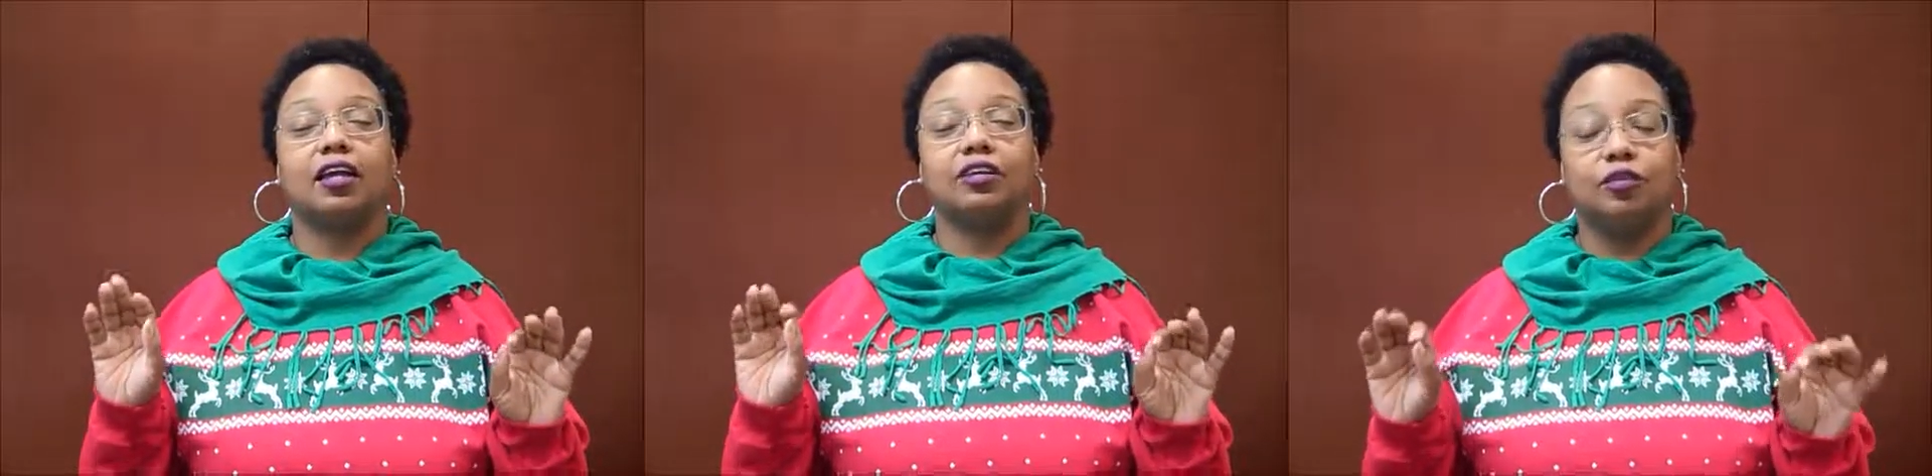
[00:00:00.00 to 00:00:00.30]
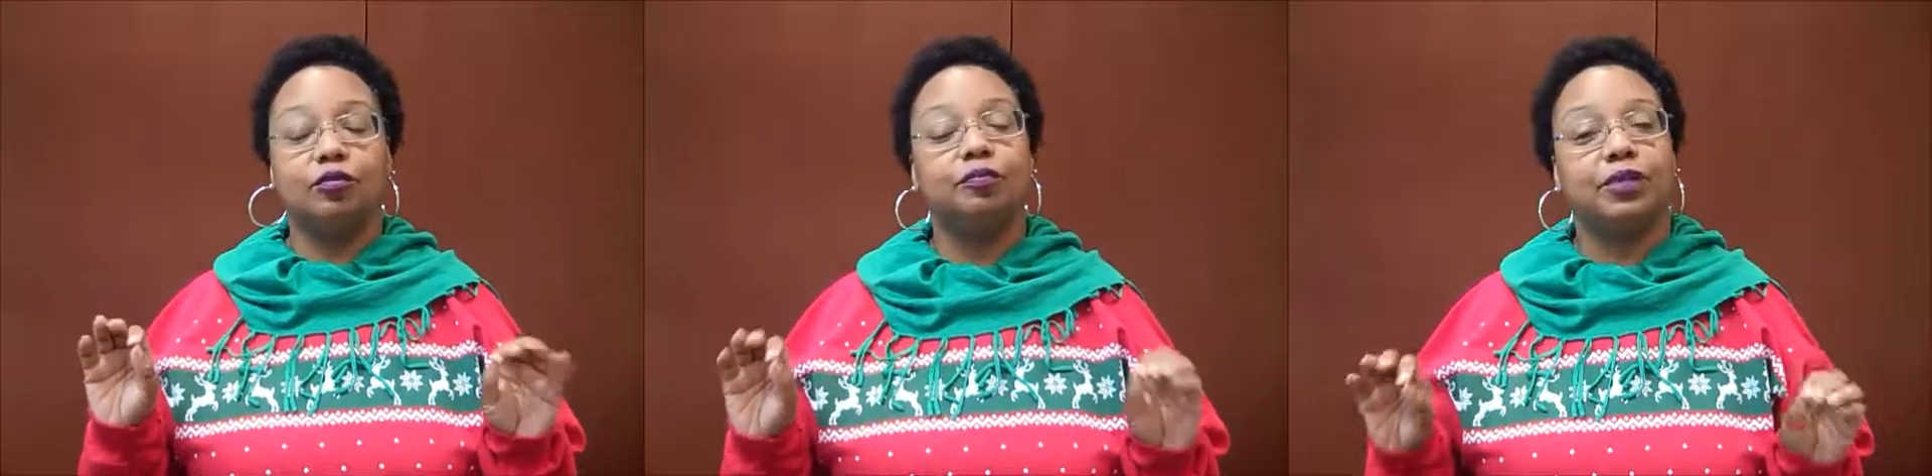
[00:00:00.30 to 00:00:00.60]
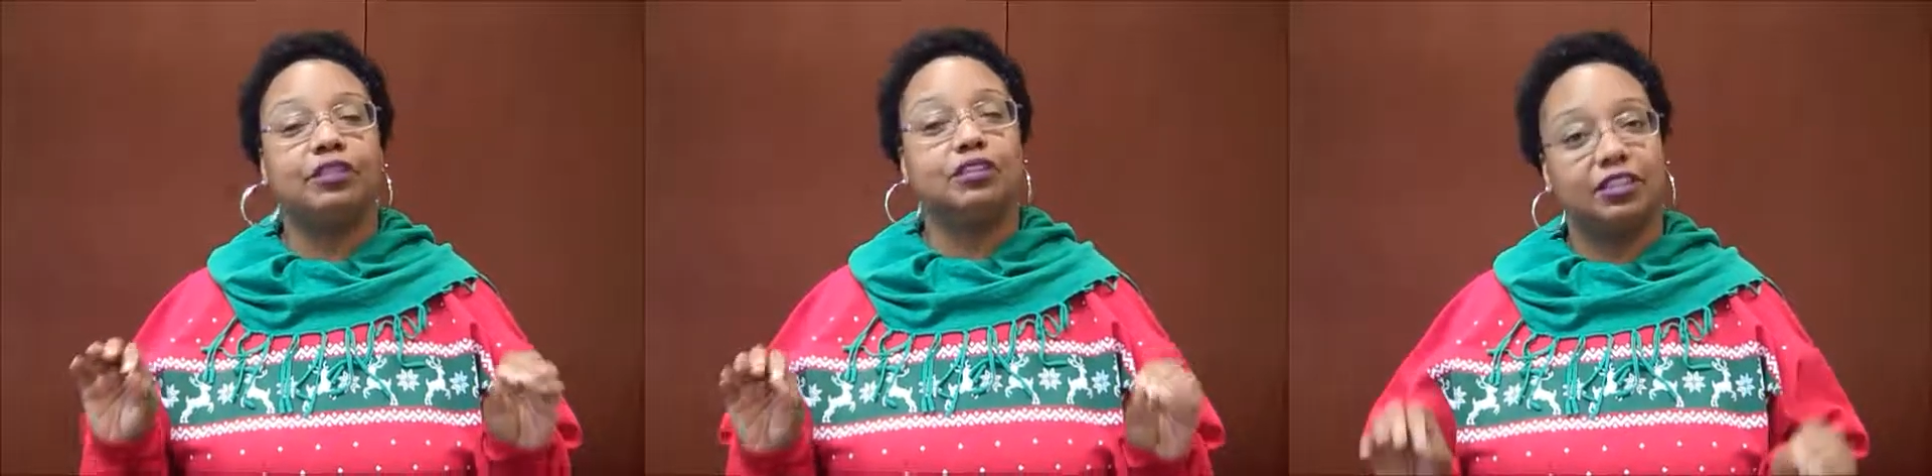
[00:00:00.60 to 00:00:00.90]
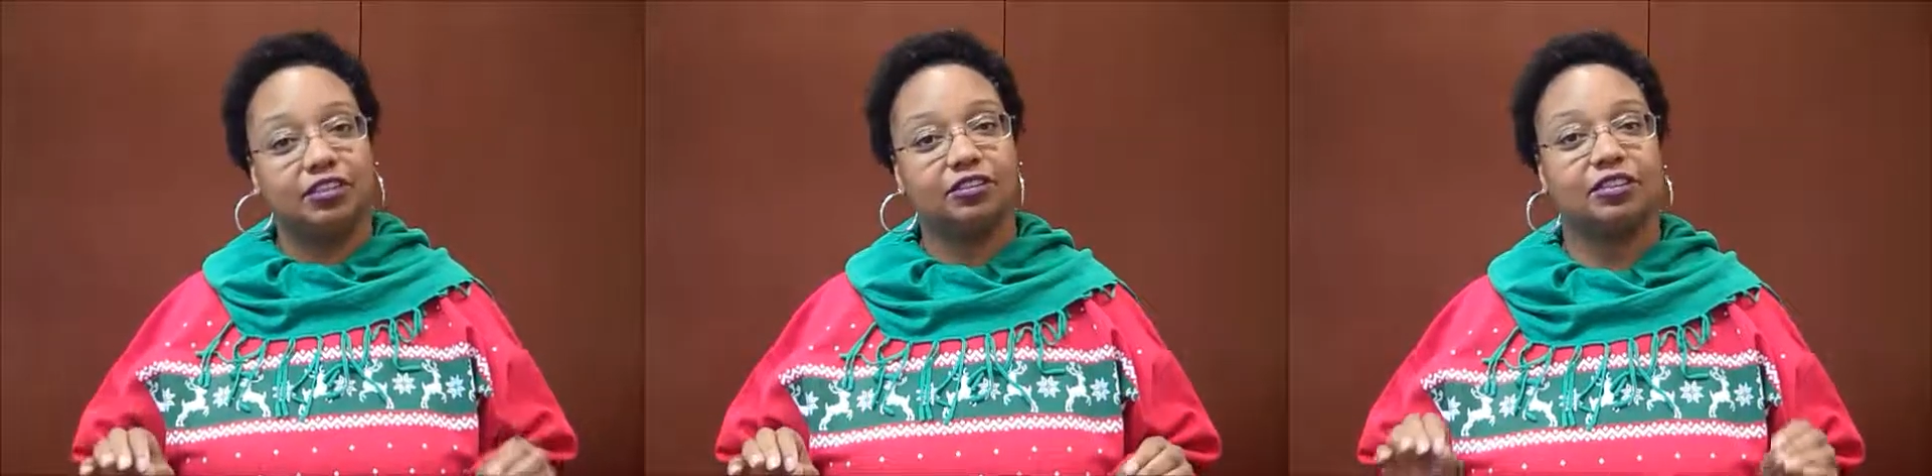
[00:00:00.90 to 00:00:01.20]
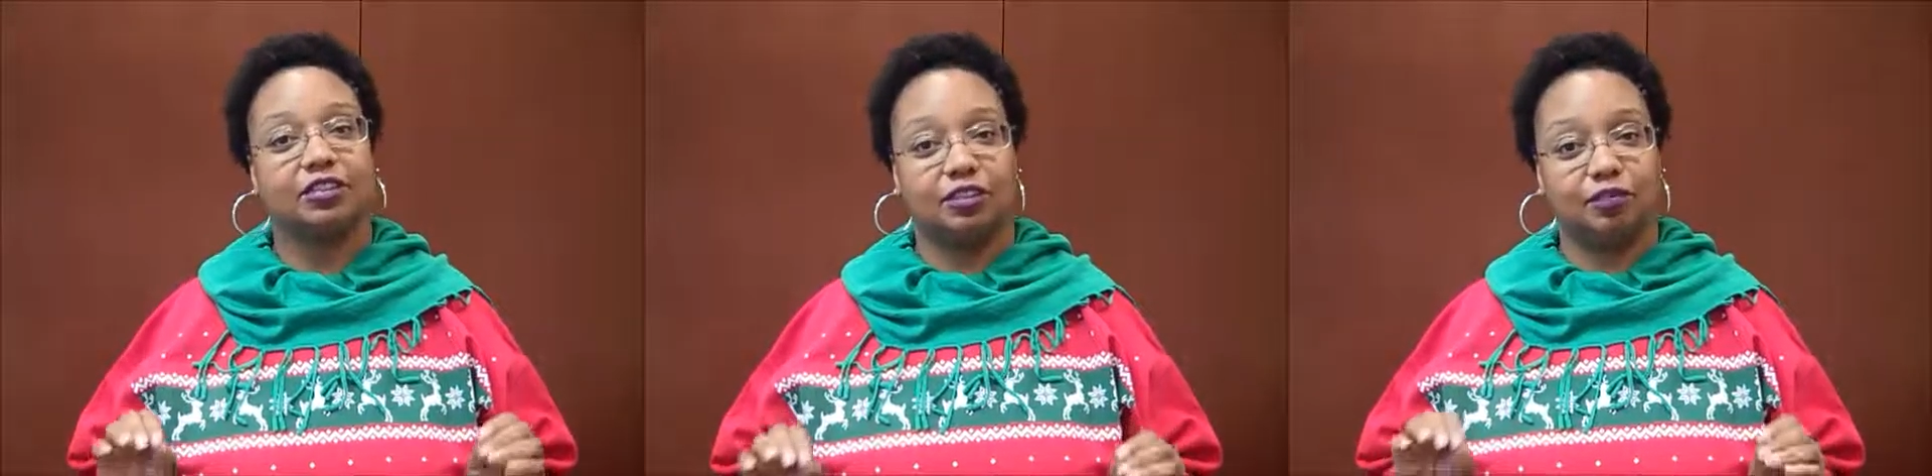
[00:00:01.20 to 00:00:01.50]
You will be in tears
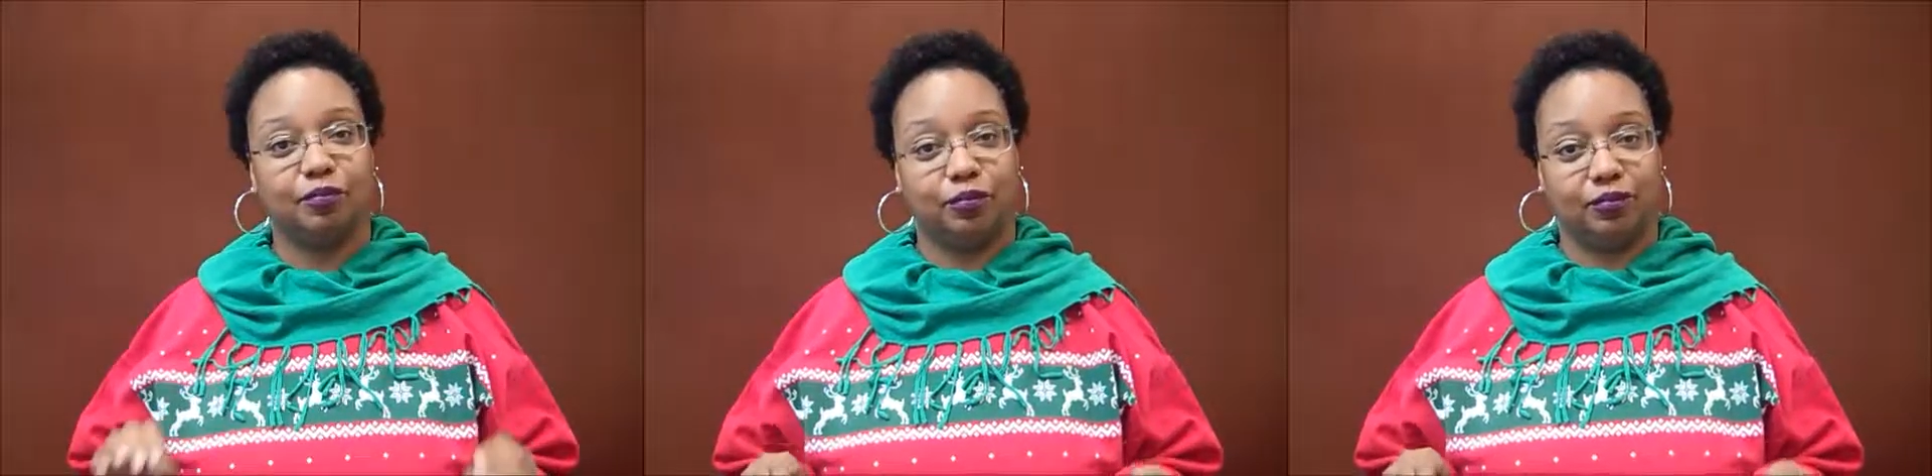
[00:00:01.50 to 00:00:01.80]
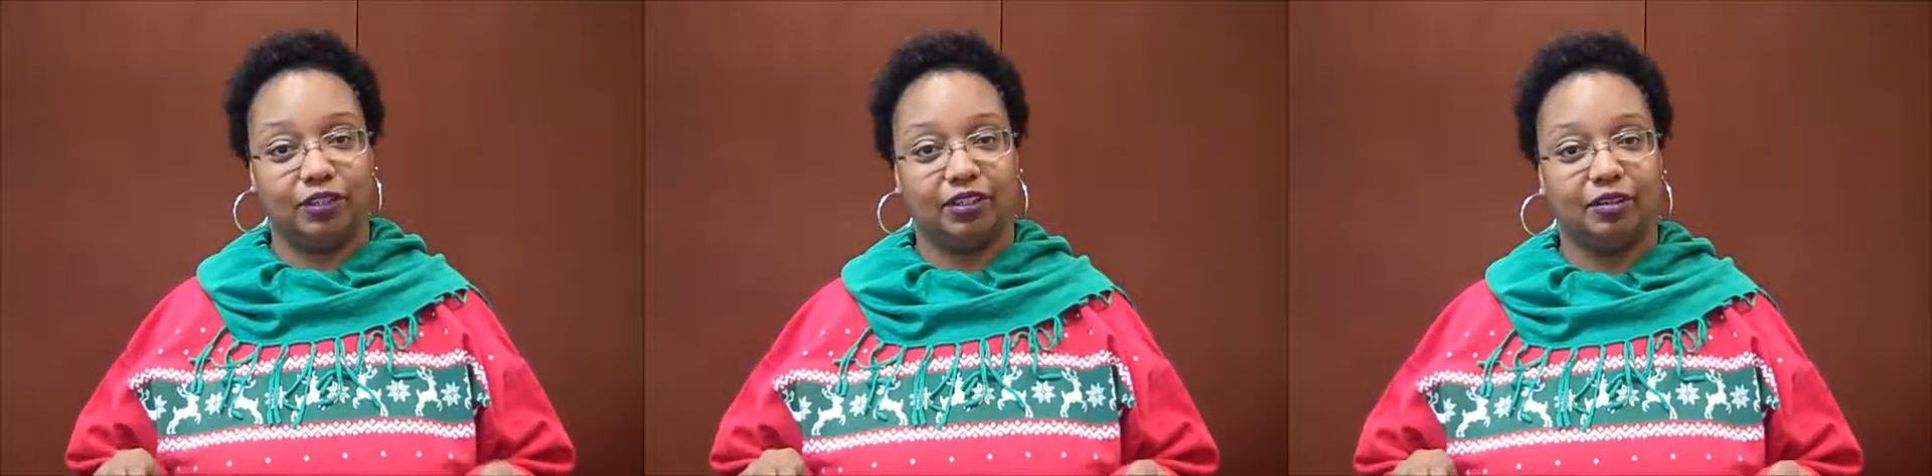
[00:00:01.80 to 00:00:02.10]
at some point